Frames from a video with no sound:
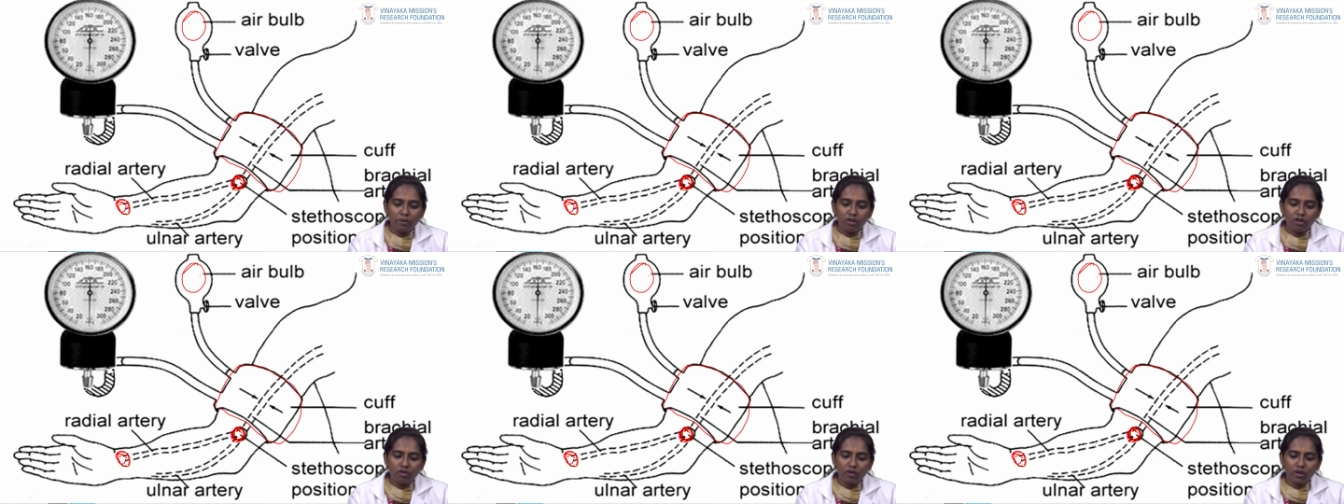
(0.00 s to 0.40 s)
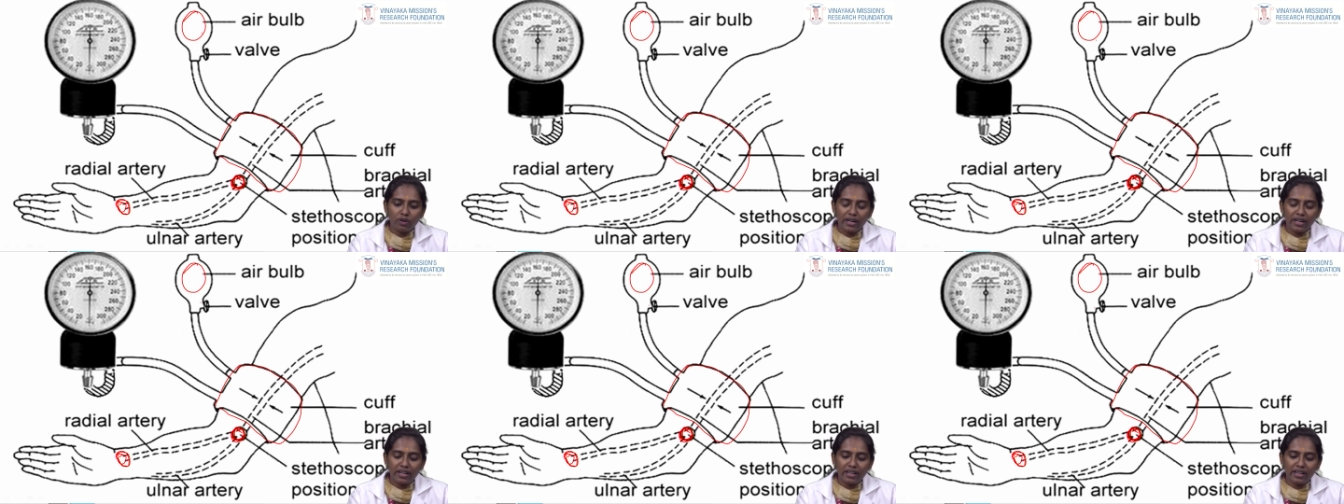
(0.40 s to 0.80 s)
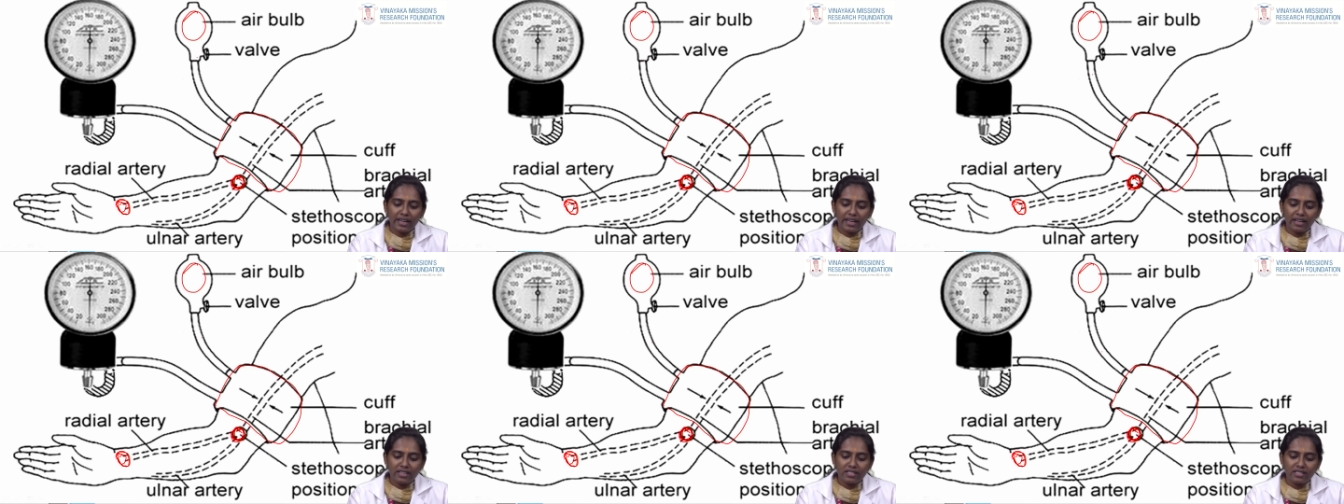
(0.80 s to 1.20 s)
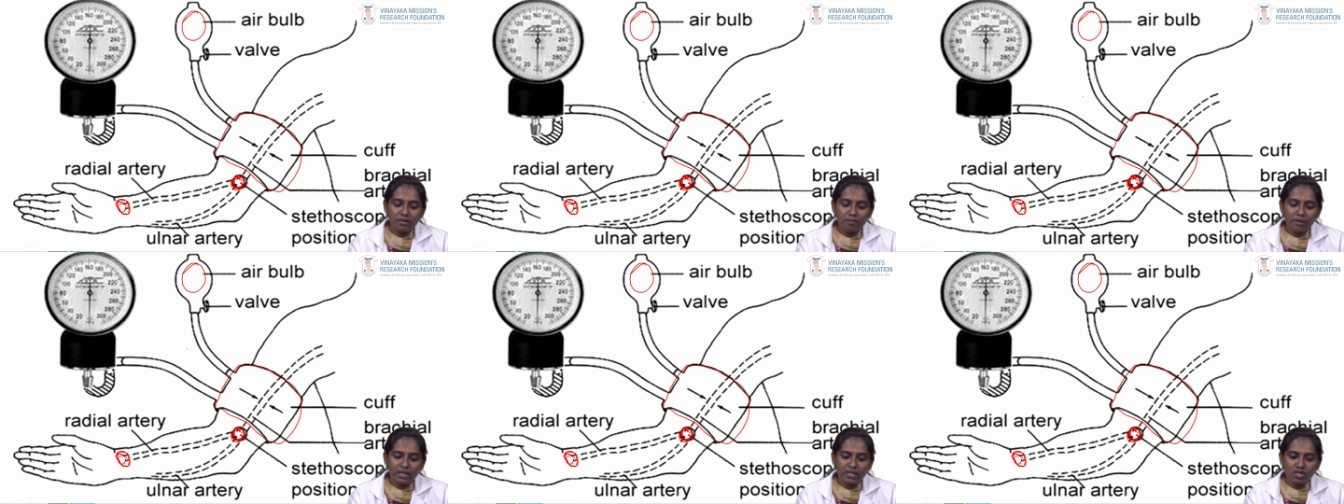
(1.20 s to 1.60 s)
you can increase
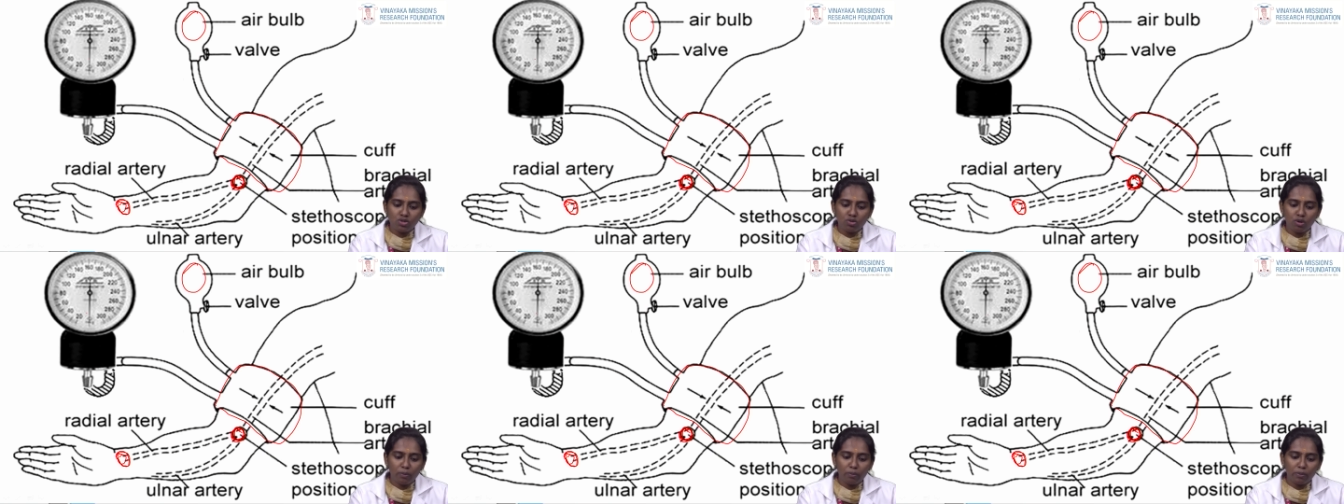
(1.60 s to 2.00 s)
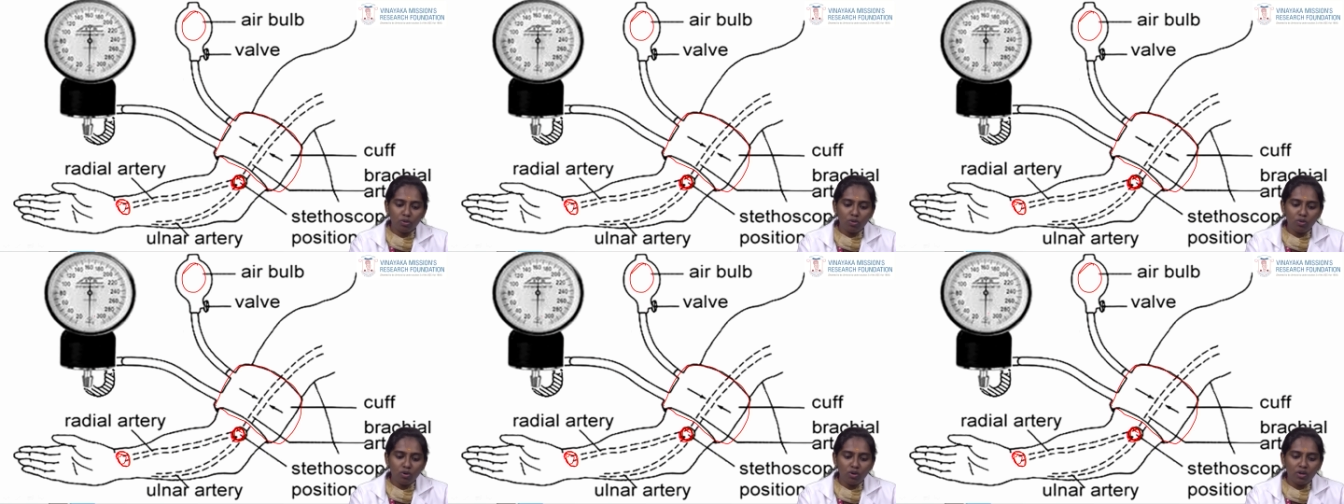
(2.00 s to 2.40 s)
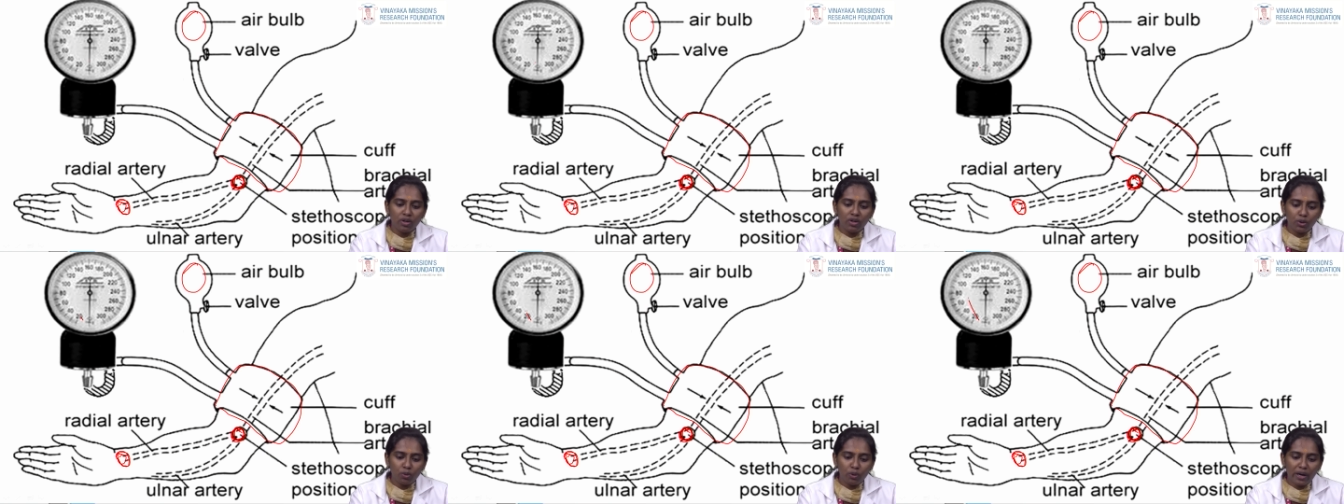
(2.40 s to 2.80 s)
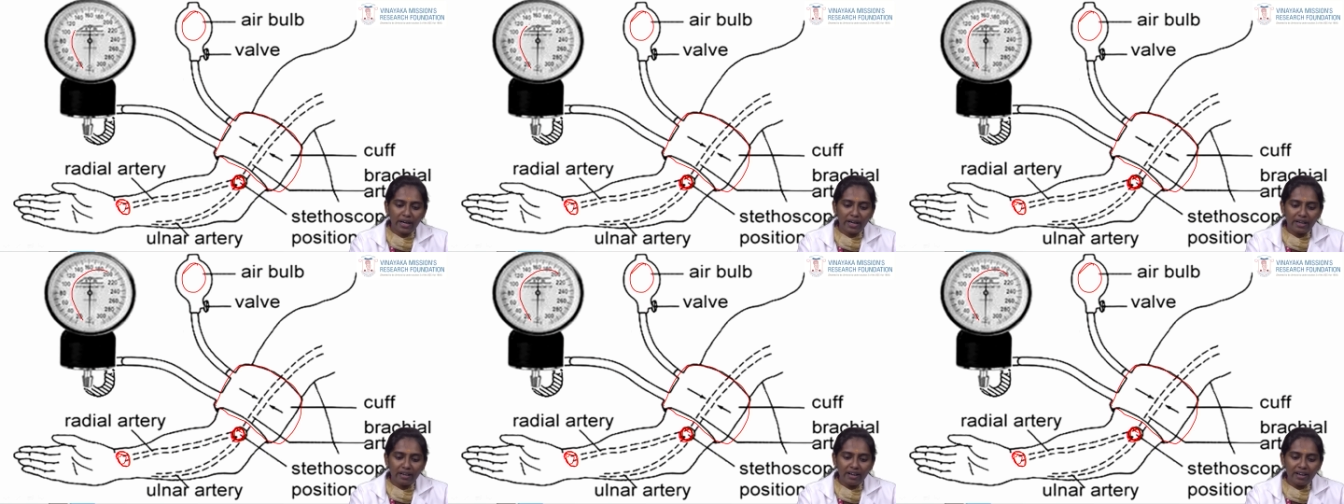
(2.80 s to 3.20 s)
the meter to up to
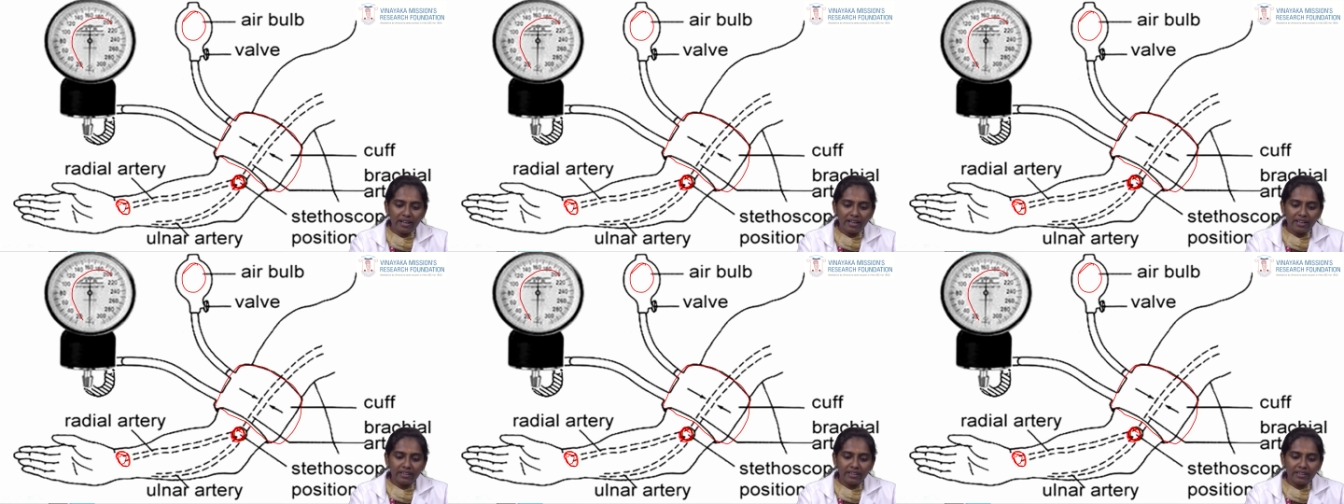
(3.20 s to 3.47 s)
200.